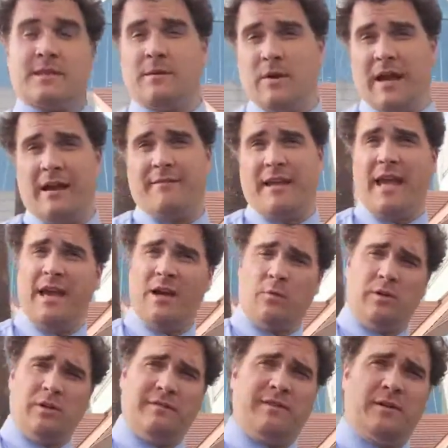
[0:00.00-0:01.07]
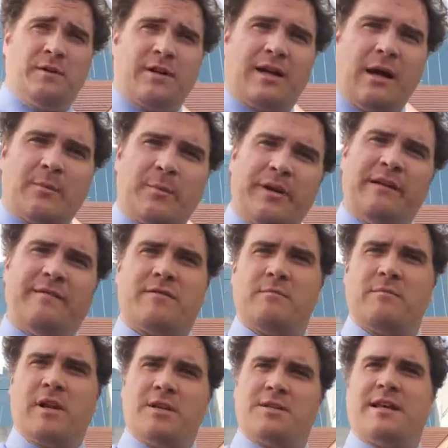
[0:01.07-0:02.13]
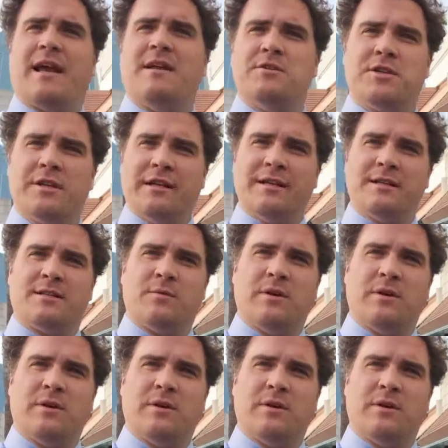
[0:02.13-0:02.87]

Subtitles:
time we have Airwolf, who are a company from Los Angeles.